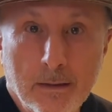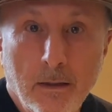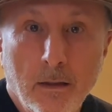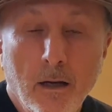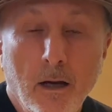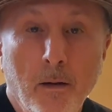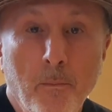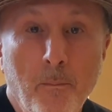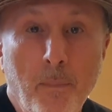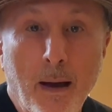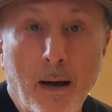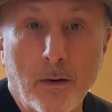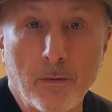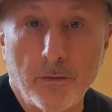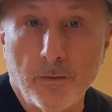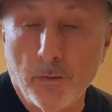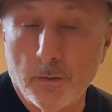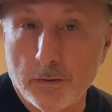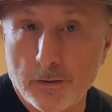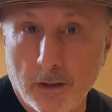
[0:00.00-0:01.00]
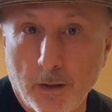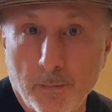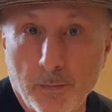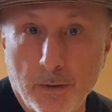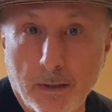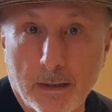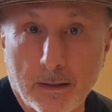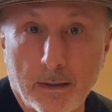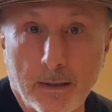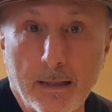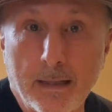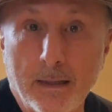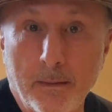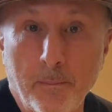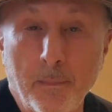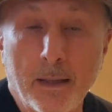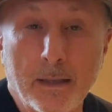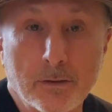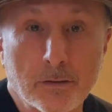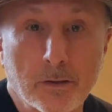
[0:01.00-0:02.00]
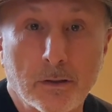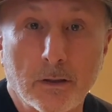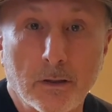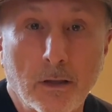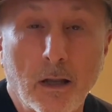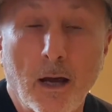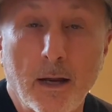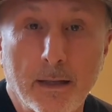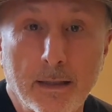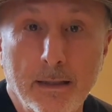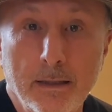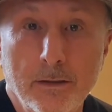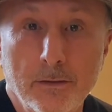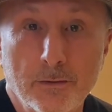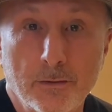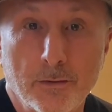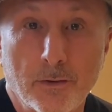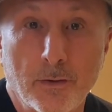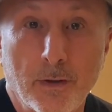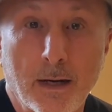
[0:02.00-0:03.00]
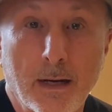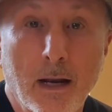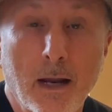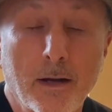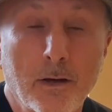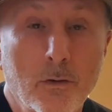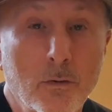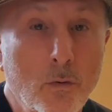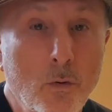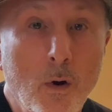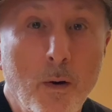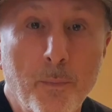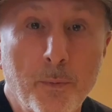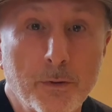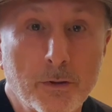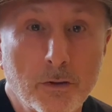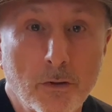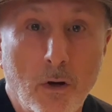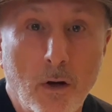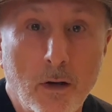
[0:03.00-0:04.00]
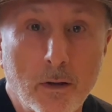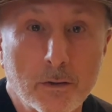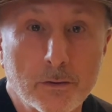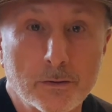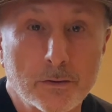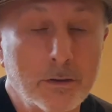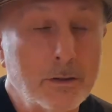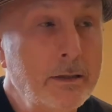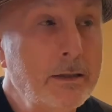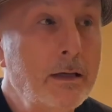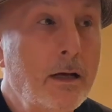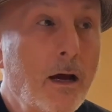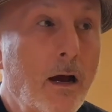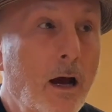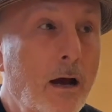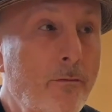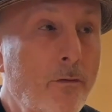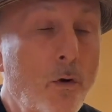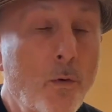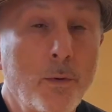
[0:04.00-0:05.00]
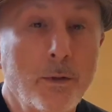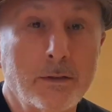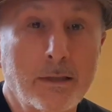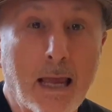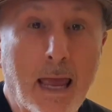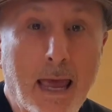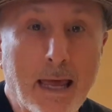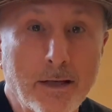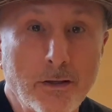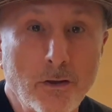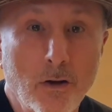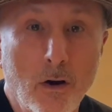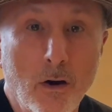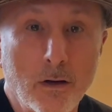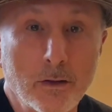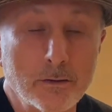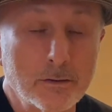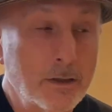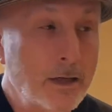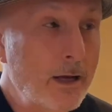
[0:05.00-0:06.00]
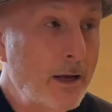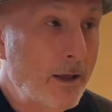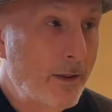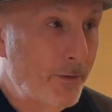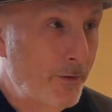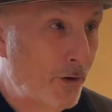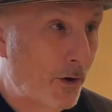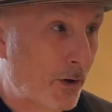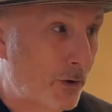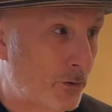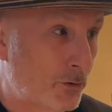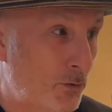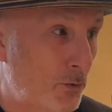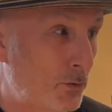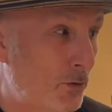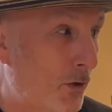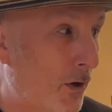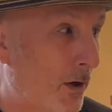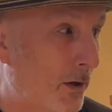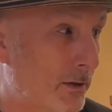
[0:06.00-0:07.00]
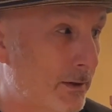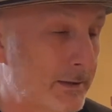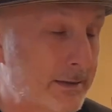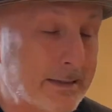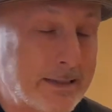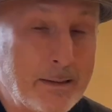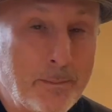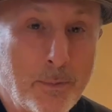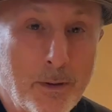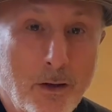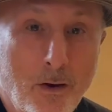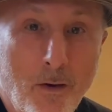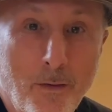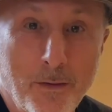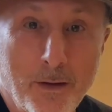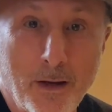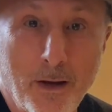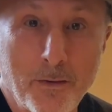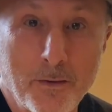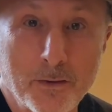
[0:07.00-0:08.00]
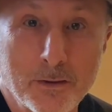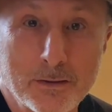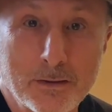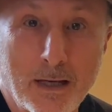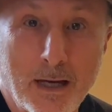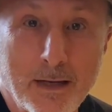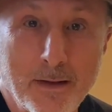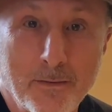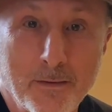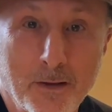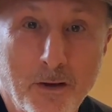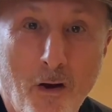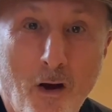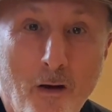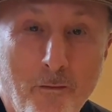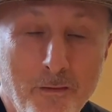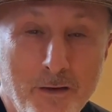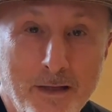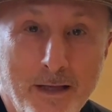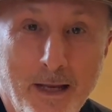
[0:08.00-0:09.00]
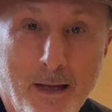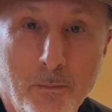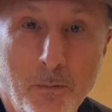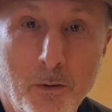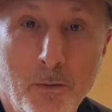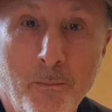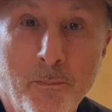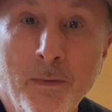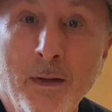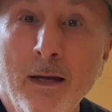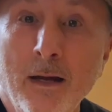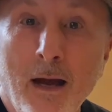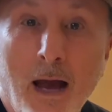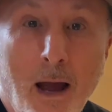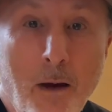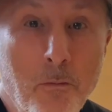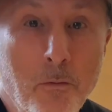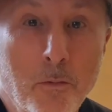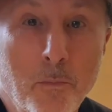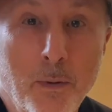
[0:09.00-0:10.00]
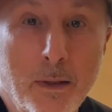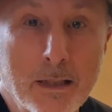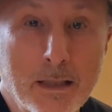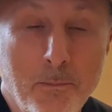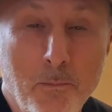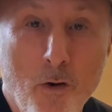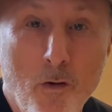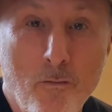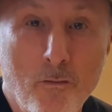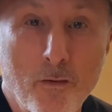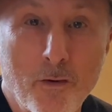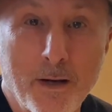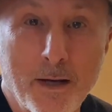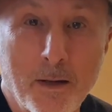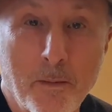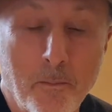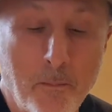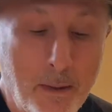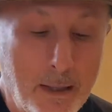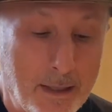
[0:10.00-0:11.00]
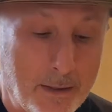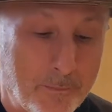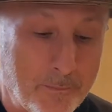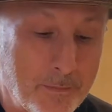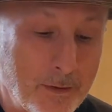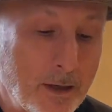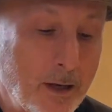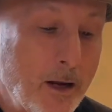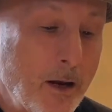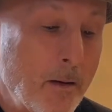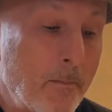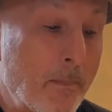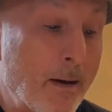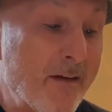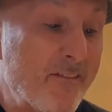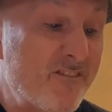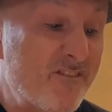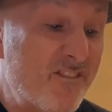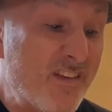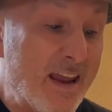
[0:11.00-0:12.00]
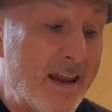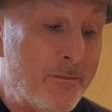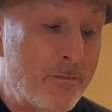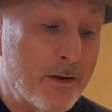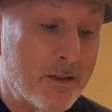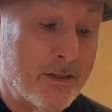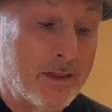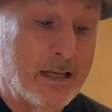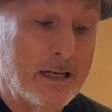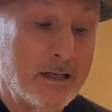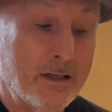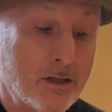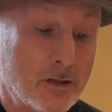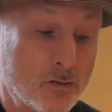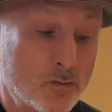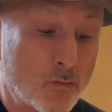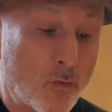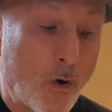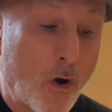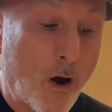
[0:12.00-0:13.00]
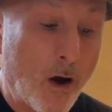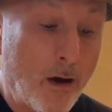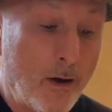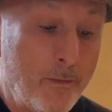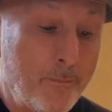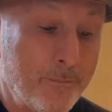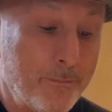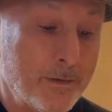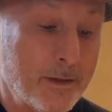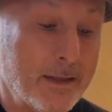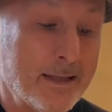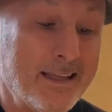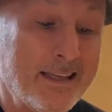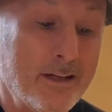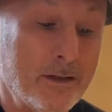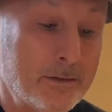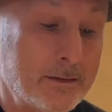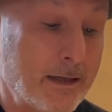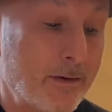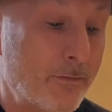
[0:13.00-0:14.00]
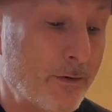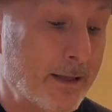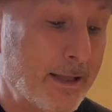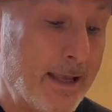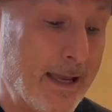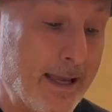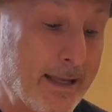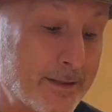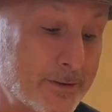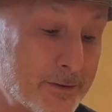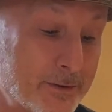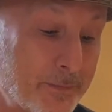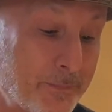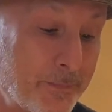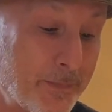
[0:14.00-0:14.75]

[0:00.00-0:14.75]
about your subject, it makes it a lot easier. And I grew up with dogs. I've always had dogs. There are 2 dogs sleeping on the other side of the coffee table. I will bring them over in a bit. My favorite thing to draw, you'll never guess,